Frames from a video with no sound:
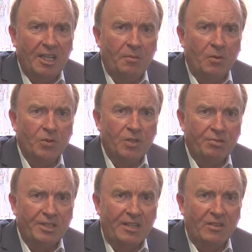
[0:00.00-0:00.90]
It will also
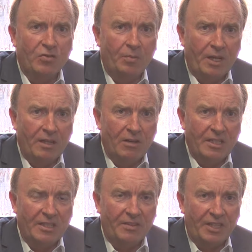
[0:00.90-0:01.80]
protect the AAA
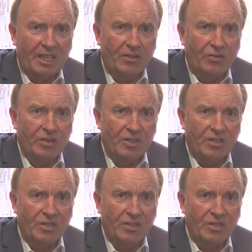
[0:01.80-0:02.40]
rating of the country.